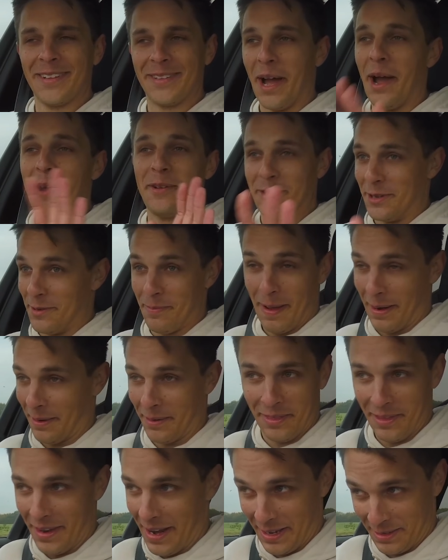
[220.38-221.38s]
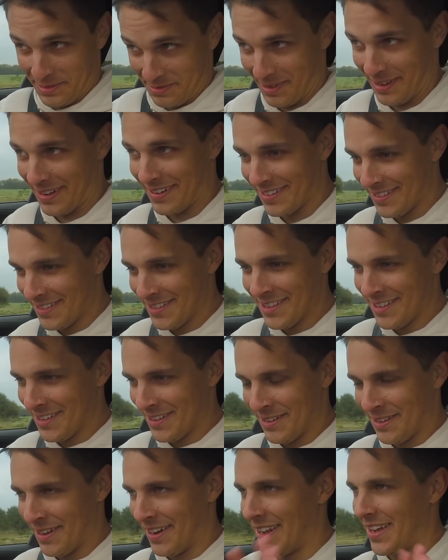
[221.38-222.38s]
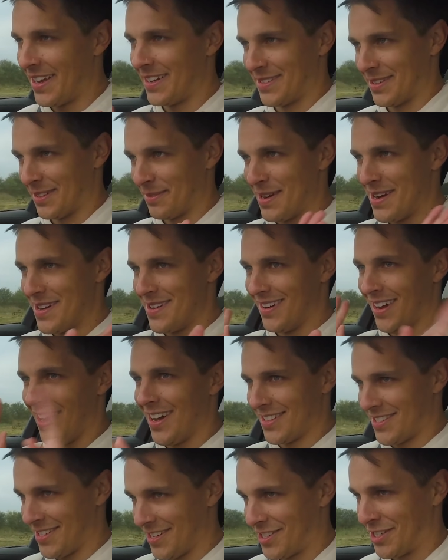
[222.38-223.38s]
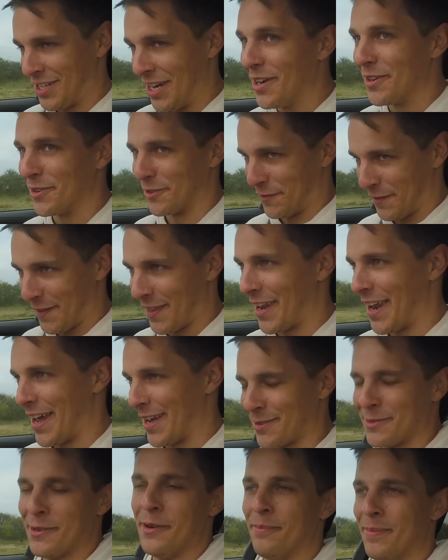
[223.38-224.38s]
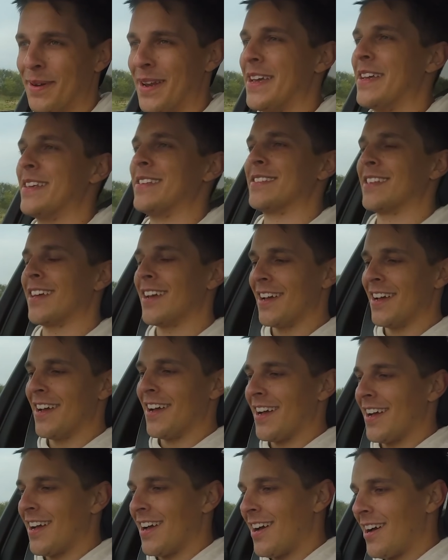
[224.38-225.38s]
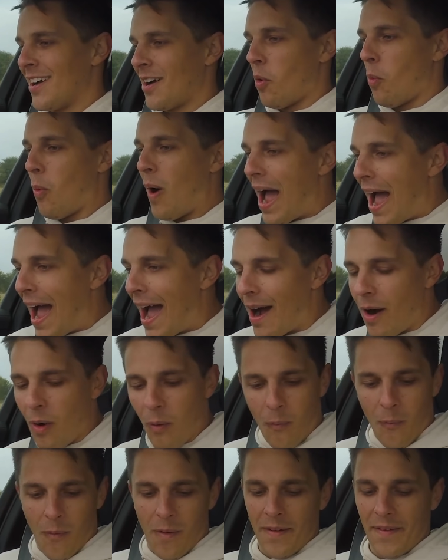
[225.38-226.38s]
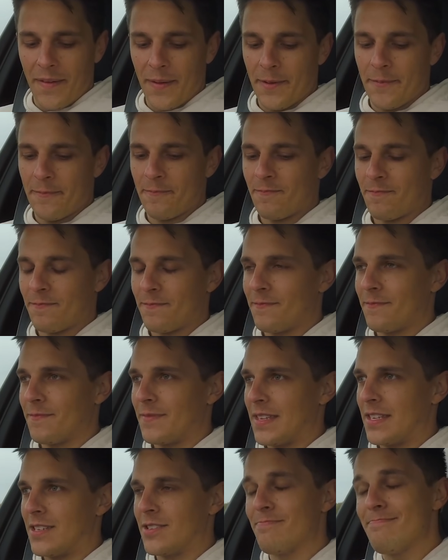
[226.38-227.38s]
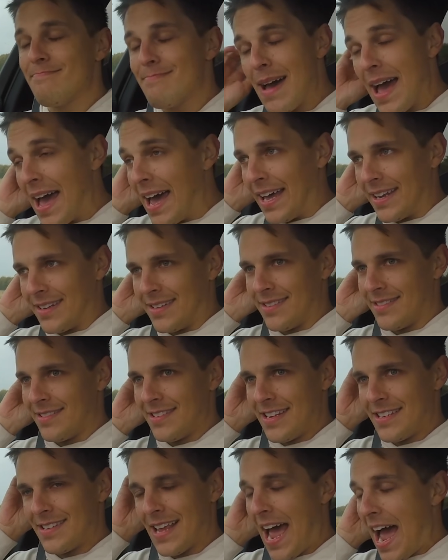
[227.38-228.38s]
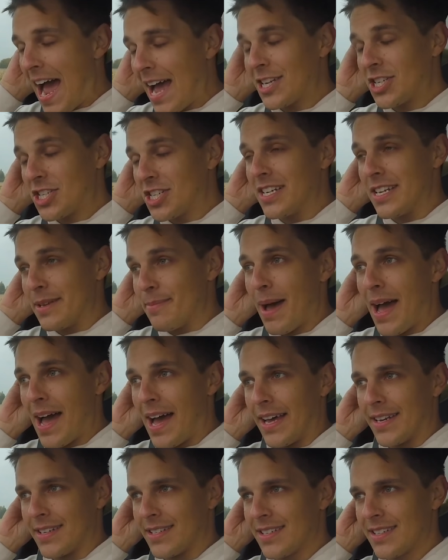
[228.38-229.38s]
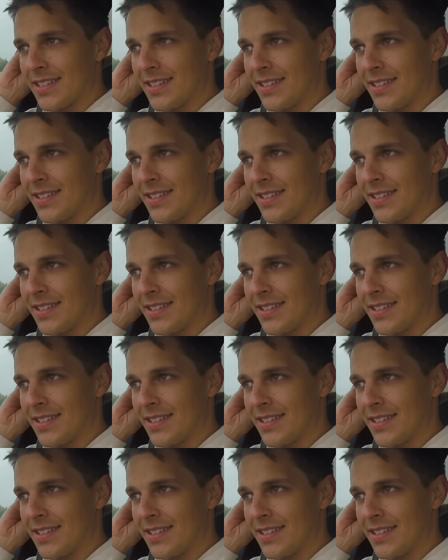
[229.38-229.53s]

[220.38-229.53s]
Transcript: Don't do better on the next one. I need to be nice and chilled for the next one, please. Wow, it's mad. It's actually mad.